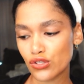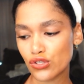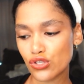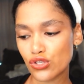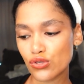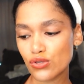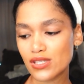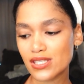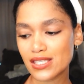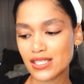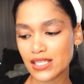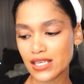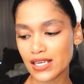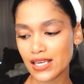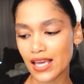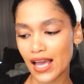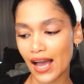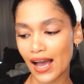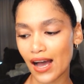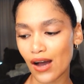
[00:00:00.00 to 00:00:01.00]
to see
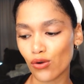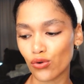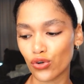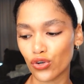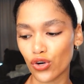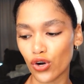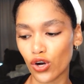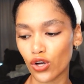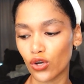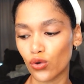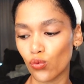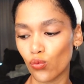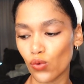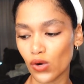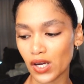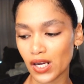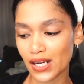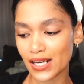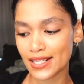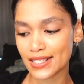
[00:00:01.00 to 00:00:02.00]
how God
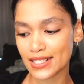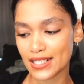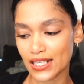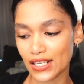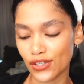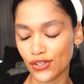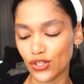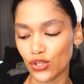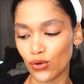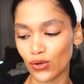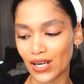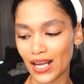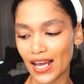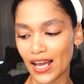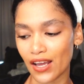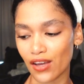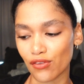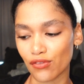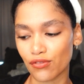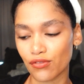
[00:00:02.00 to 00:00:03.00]
works in your
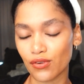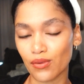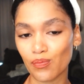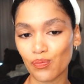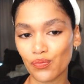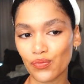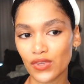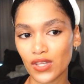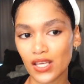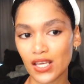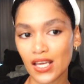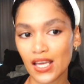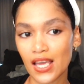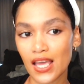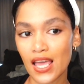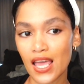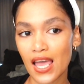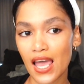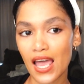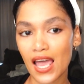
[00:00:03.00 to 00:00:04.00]
life.
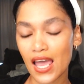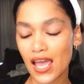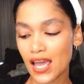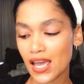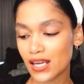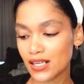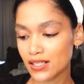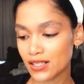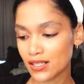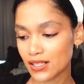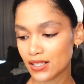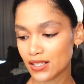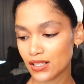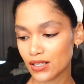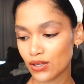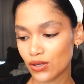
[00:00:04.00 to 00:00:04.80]
And